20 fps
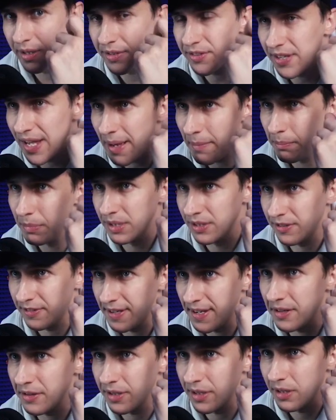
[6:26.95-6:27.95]
a tab
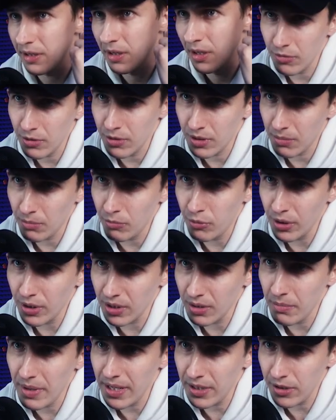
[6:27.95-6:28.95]
mentality. You can
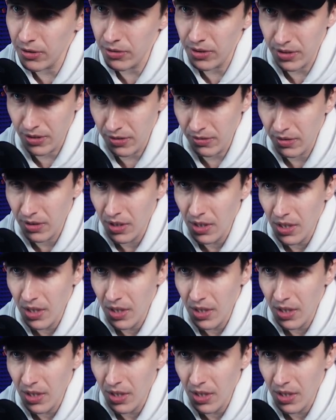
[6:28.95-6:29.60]
bring the menu here,